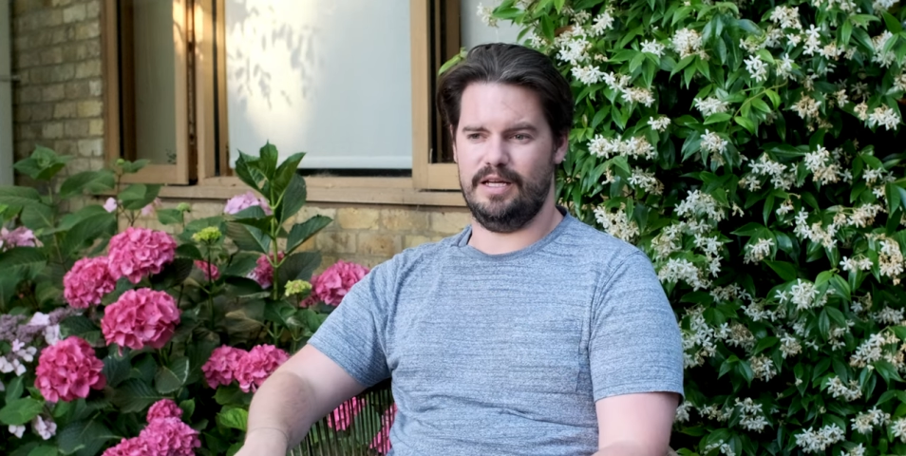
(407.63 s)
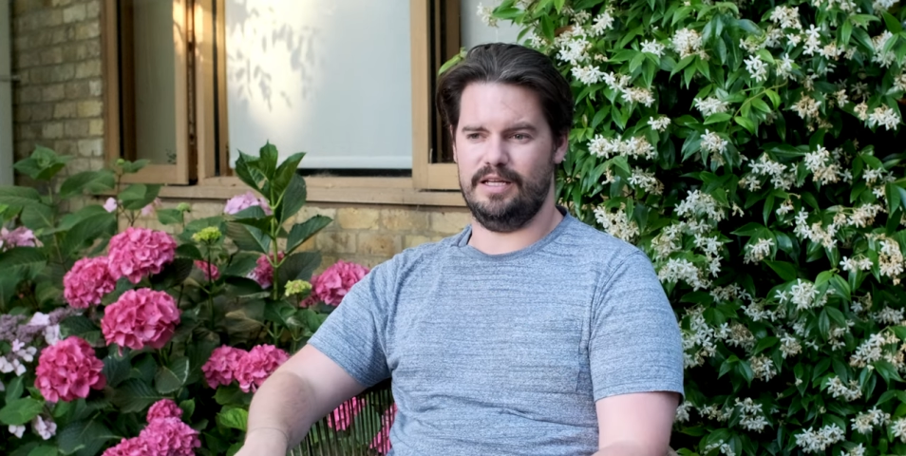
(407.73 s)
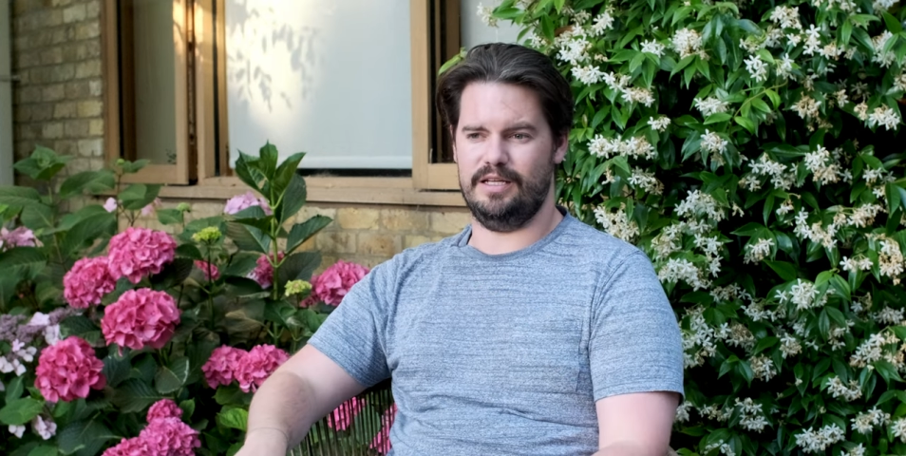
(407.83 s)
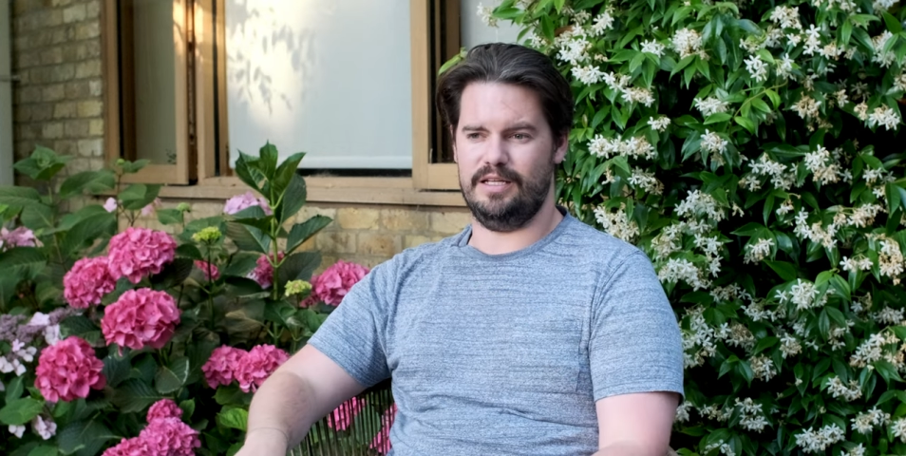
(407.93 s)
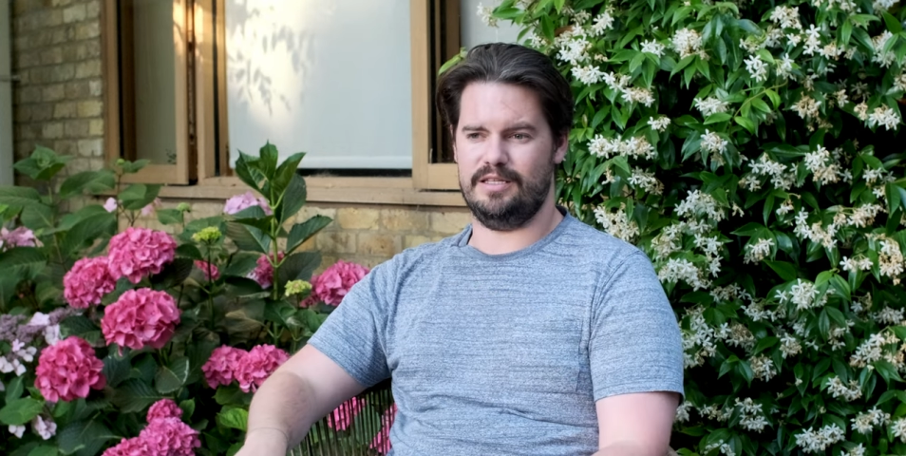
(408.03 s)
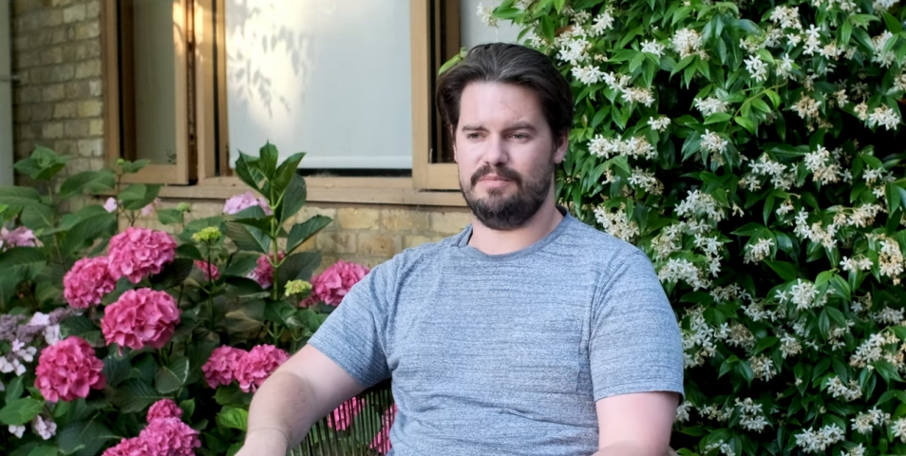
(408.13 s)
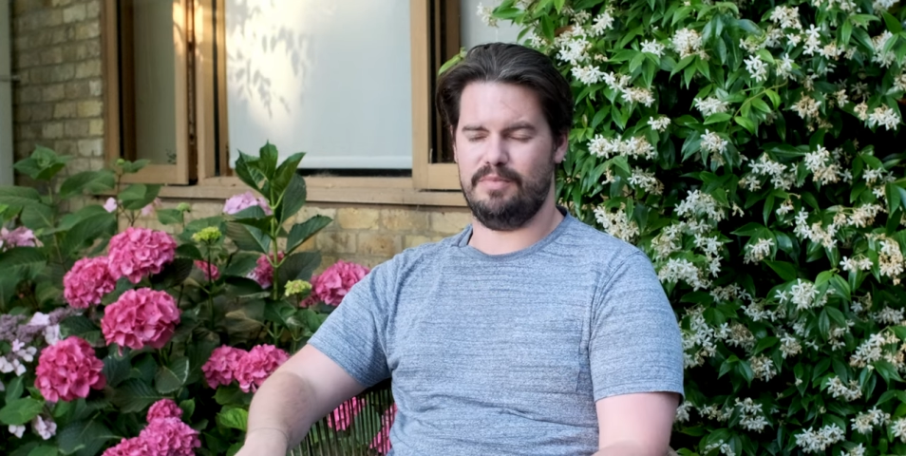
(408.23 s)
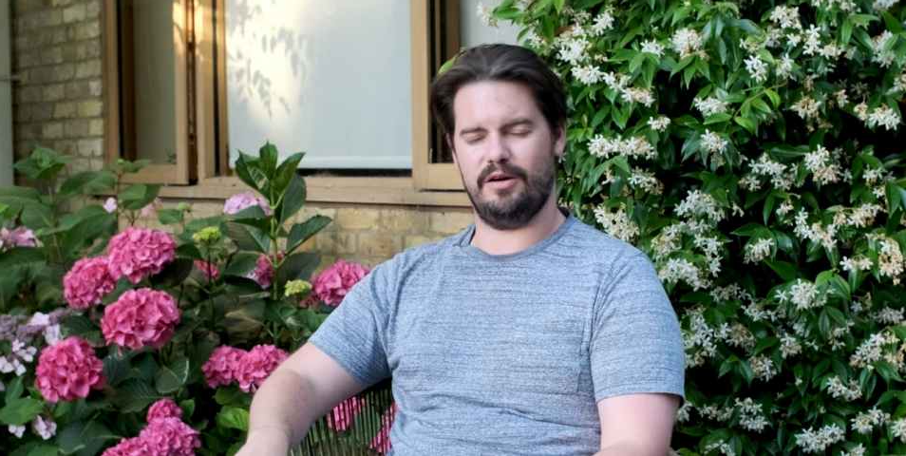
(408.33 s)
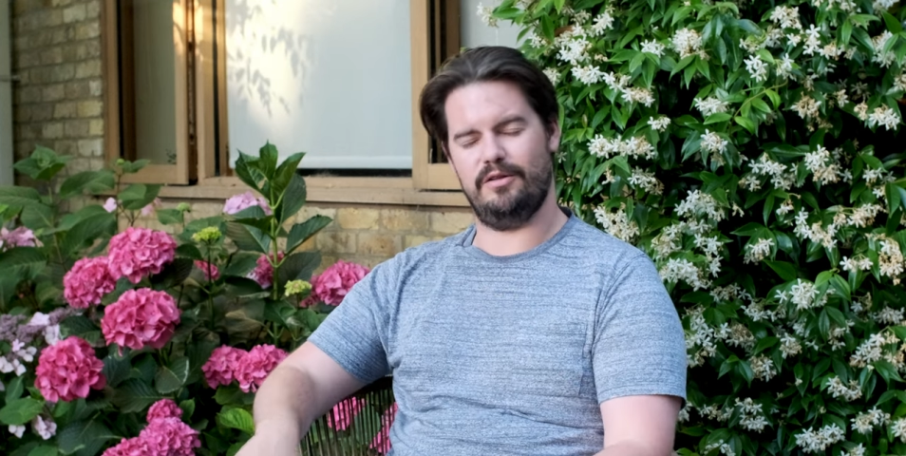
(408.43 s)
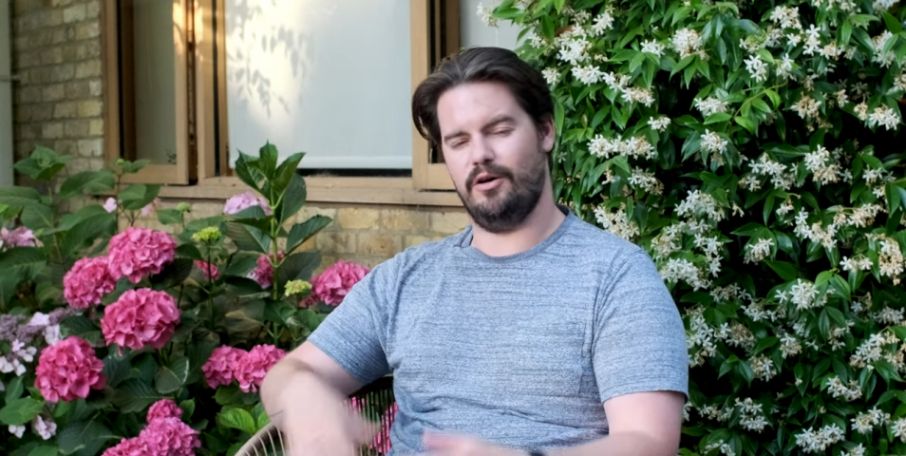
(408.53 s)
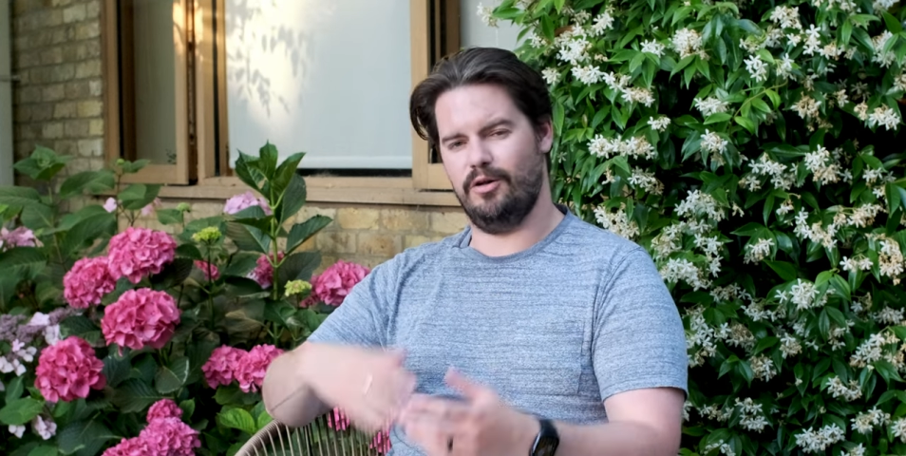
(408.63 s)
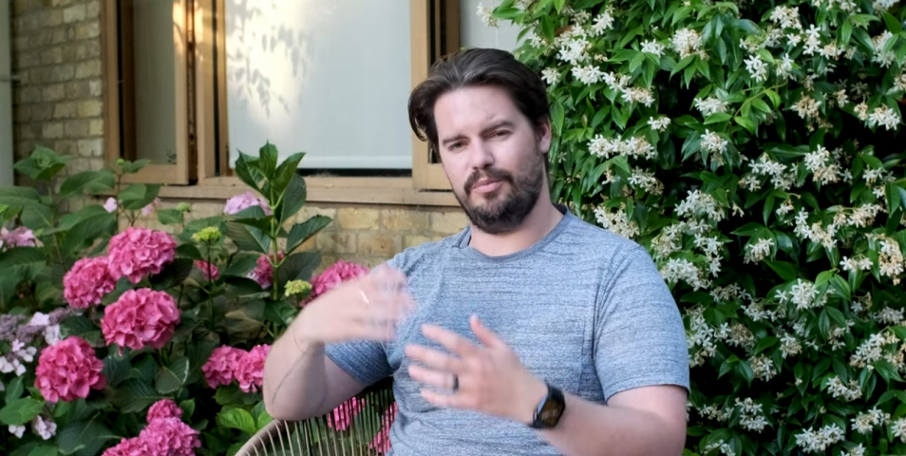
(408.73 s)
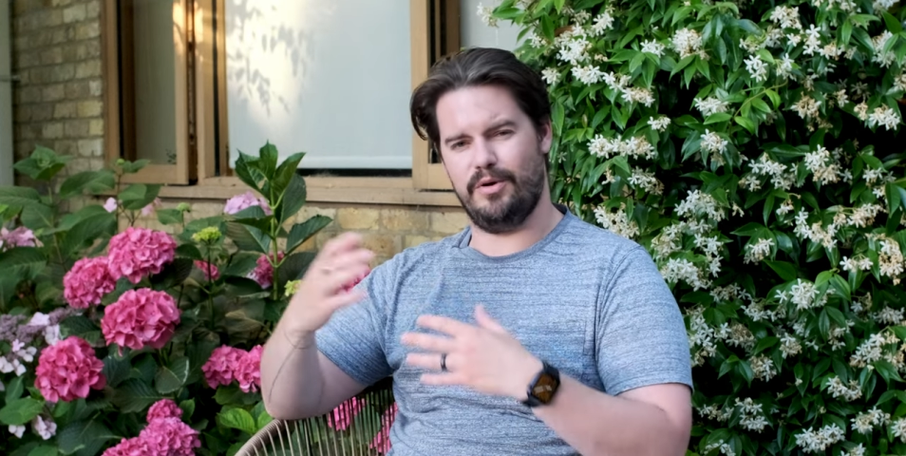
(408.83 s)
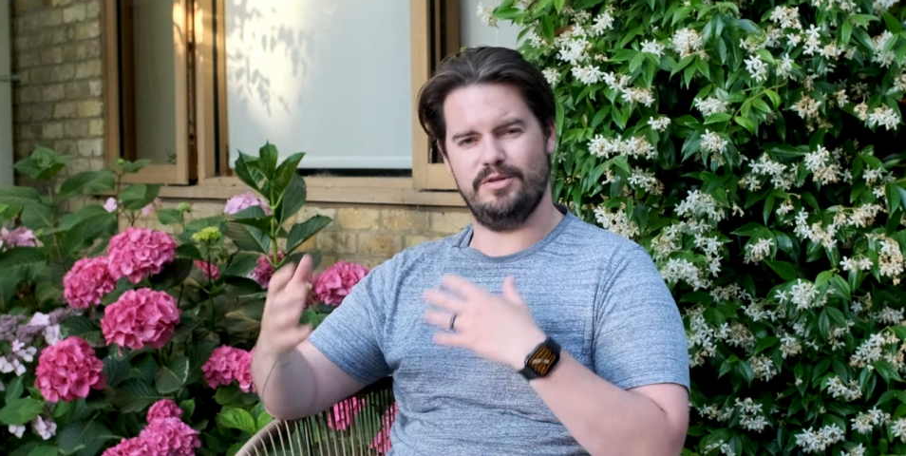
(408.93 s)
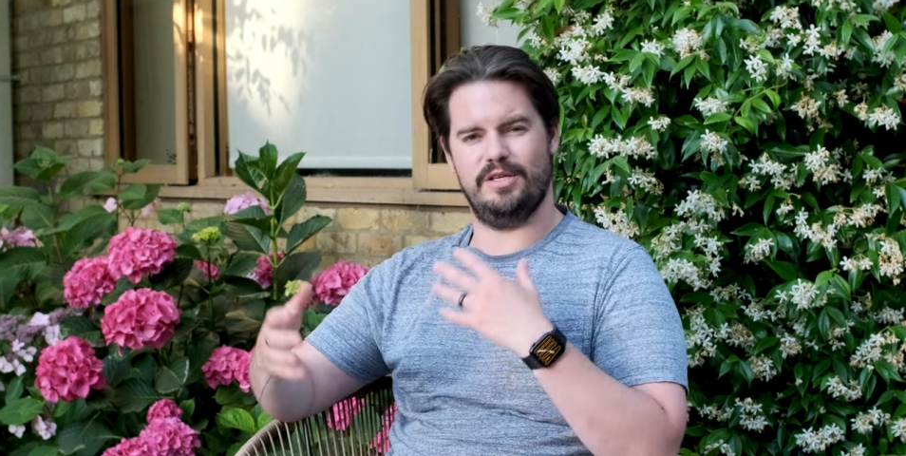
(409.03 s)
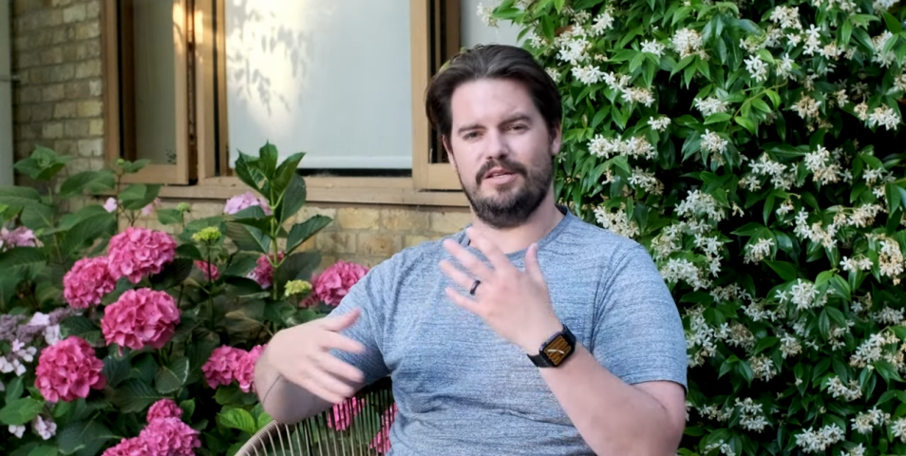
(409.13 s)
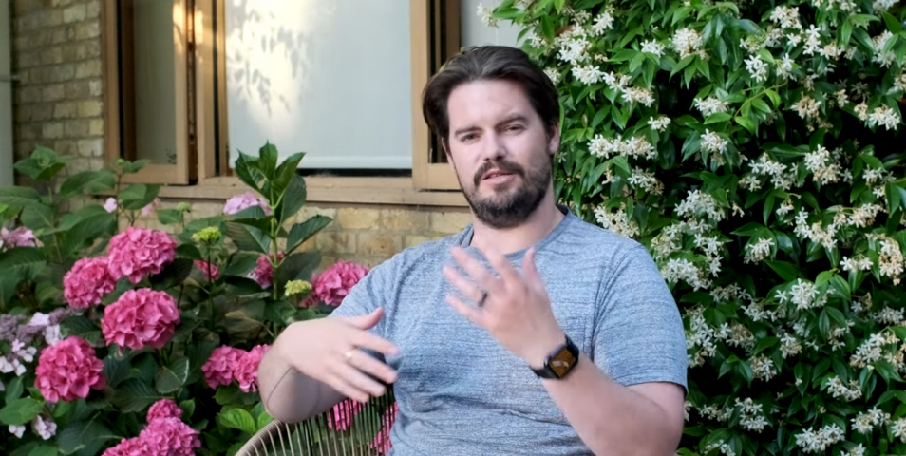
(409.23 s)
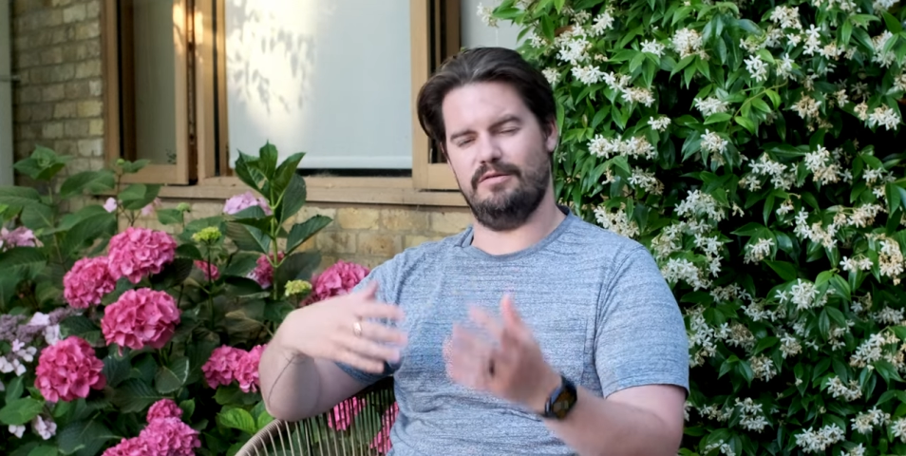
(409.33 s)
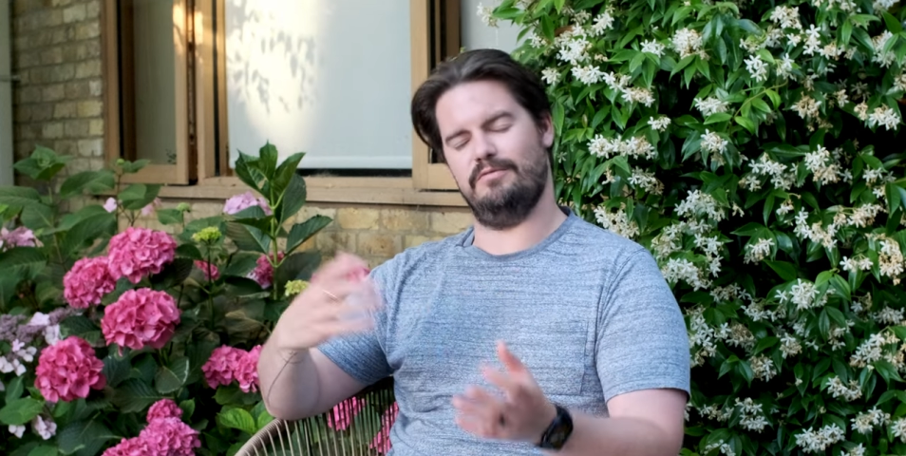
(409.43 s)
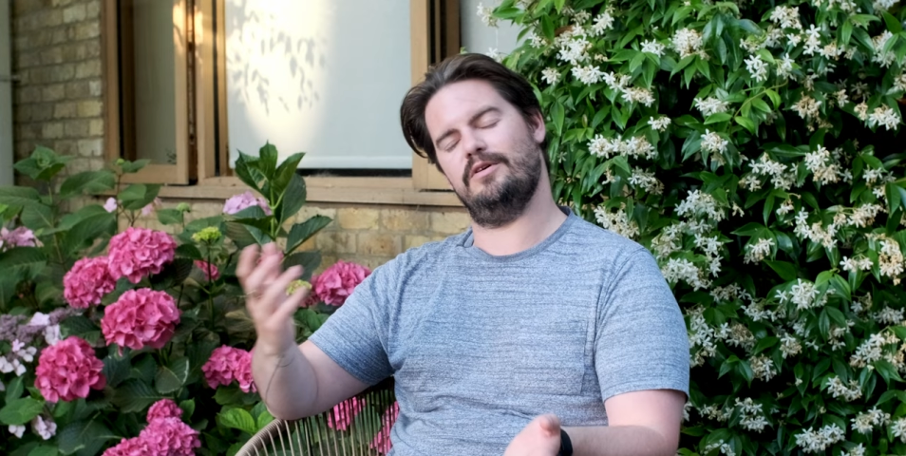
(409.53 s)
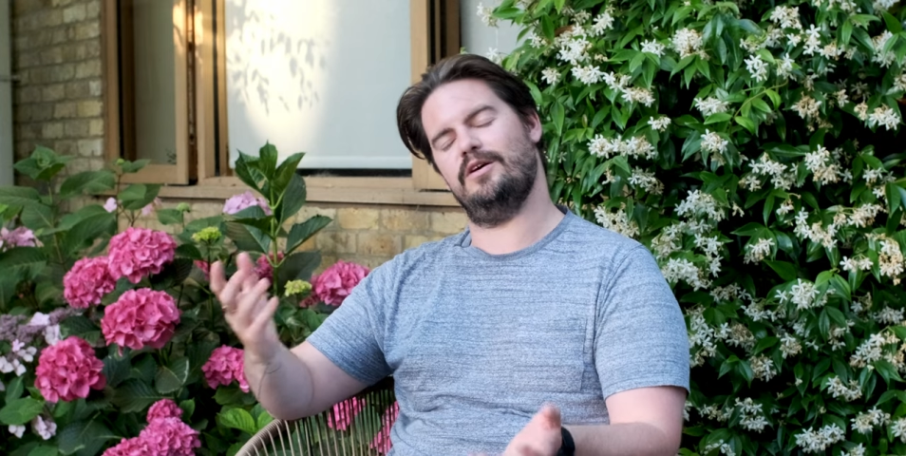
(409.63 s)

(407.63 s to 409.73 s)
and it's part of the whole process of